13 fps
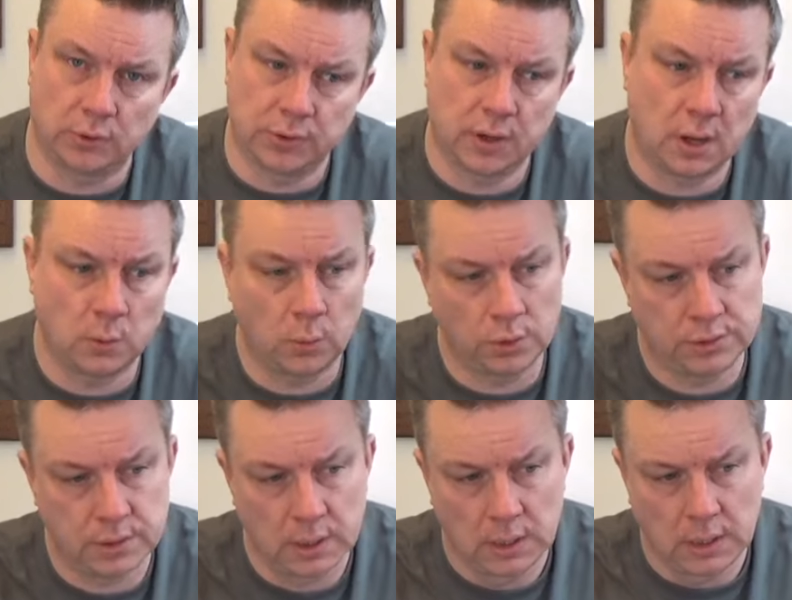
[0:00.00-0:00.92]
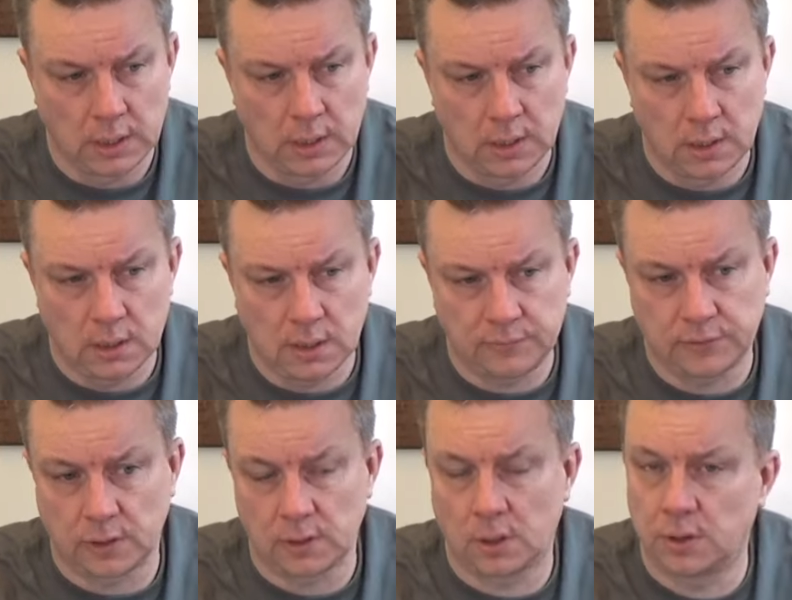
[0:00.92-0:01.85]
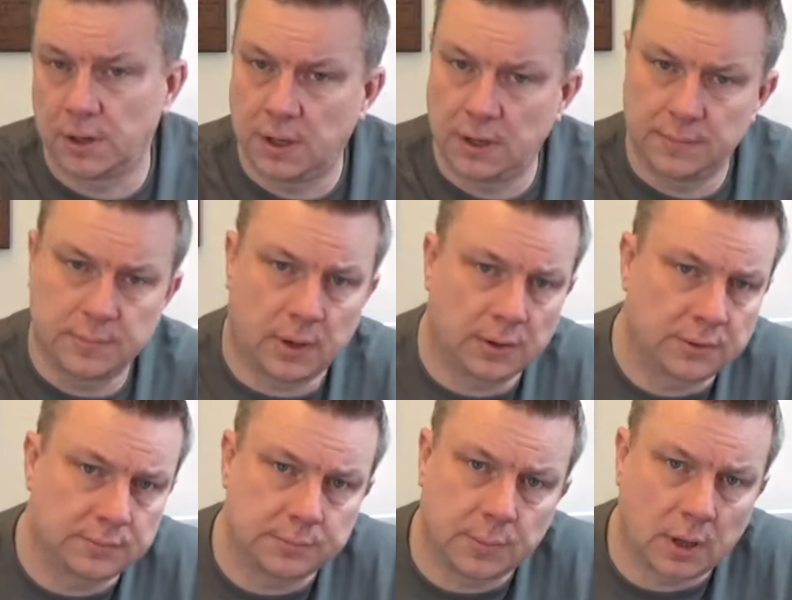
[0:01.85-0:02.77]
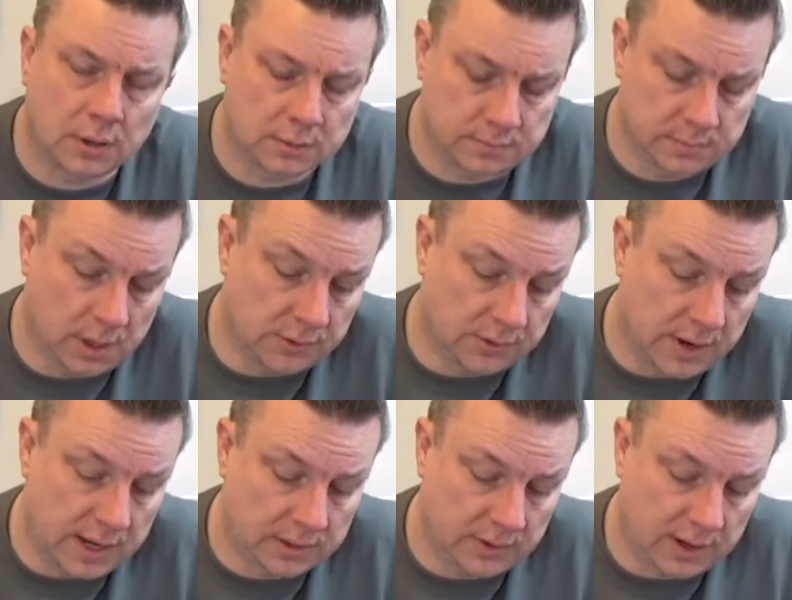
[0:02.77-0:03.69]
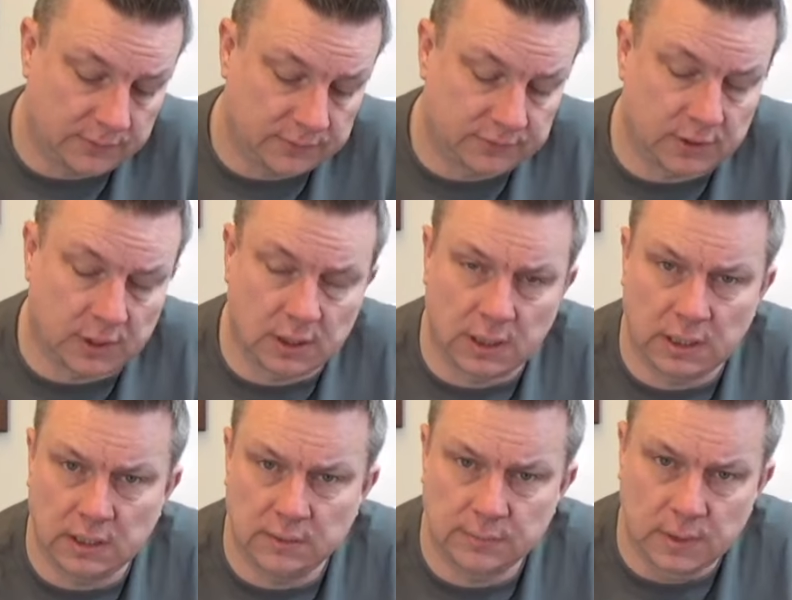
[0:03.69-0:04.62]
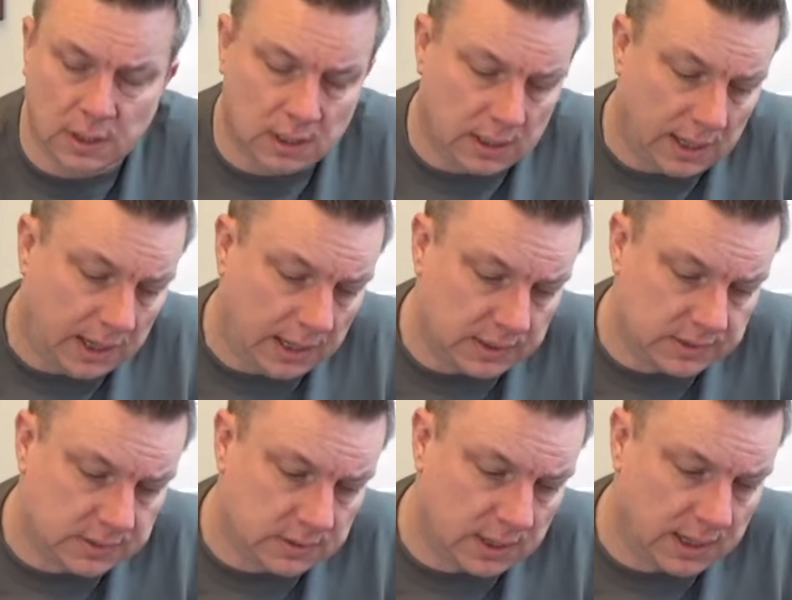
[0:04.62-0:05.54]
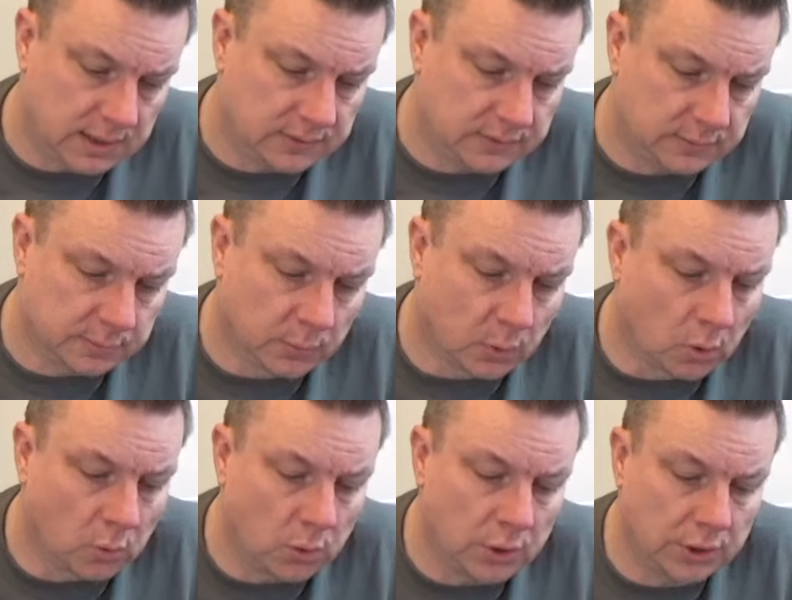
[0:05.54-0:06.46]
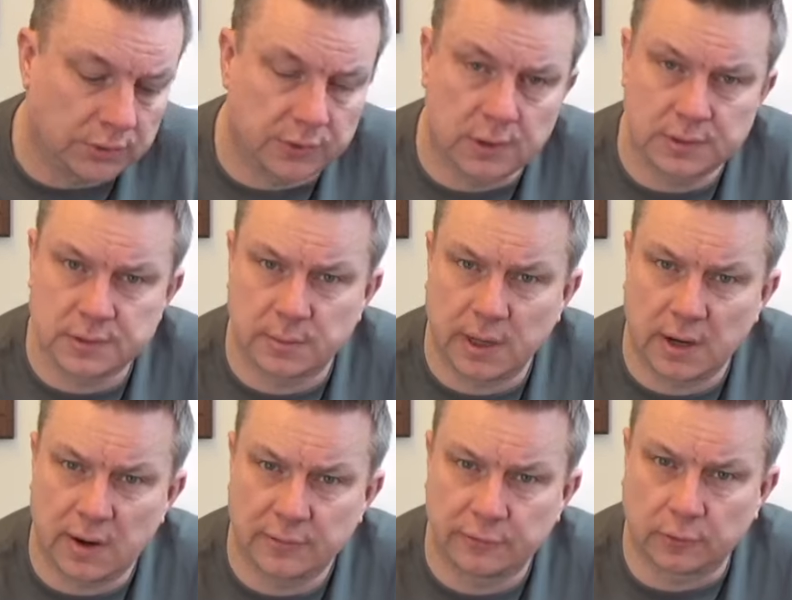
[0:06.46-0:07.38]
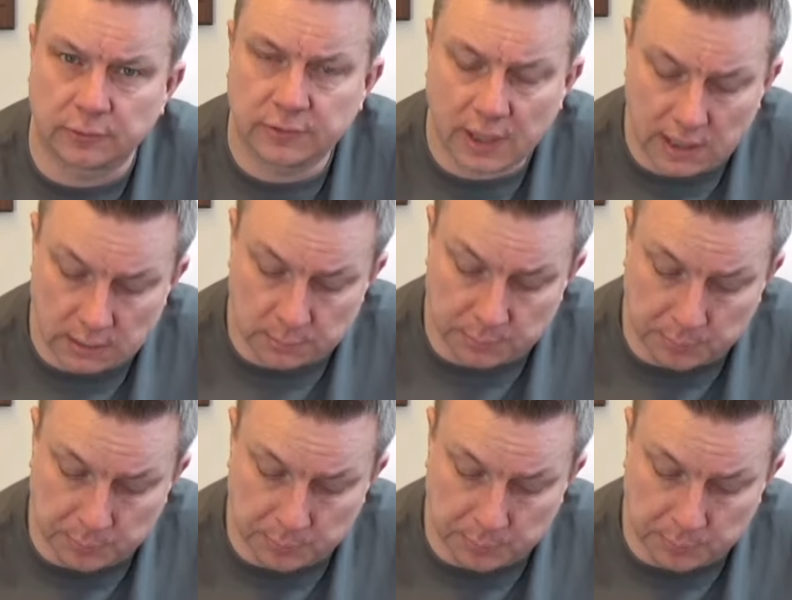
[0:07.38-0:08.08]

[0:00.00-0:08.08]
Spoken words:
than I would have done on other aircraft. Certainly it's more work than a Tamiya F-14,